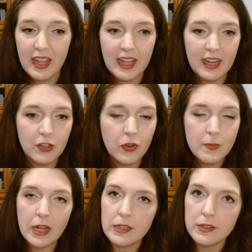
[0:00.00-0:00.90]
And
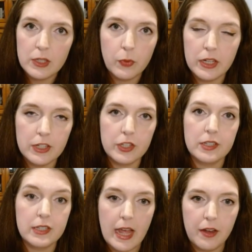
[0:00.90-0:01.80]
going back to d1 is
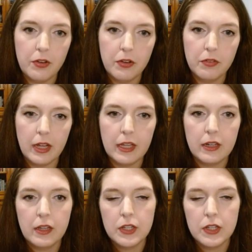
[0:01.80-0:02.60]
just sad, right?